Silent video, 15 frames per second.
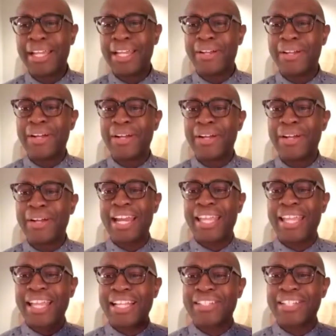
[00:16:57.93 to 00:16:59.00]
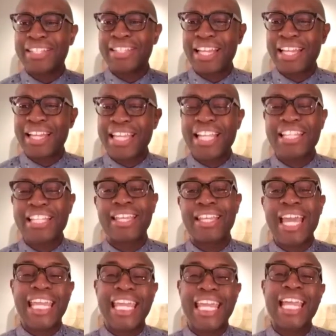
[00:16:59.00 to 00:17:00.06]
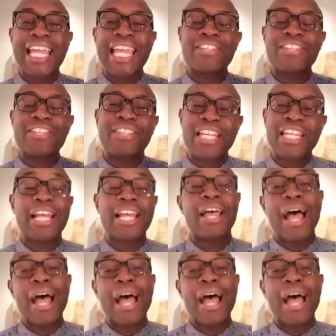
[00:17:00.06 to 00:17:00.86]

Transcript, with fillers: You know, you gotta get your thing, get get get get your thing.